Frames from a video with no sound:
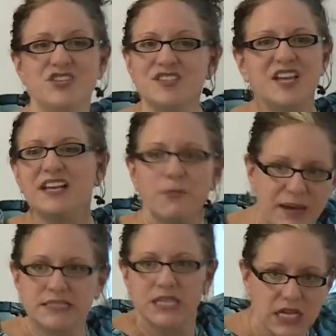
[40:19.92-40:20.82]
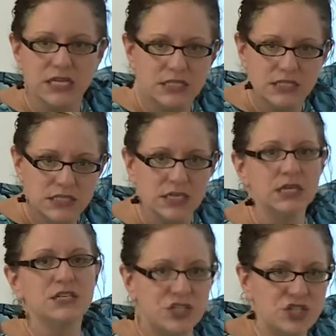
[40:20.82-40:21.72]
just take the best kids
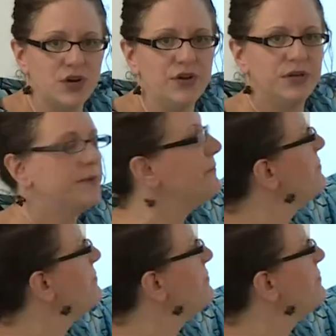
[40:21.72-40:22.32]
to show you.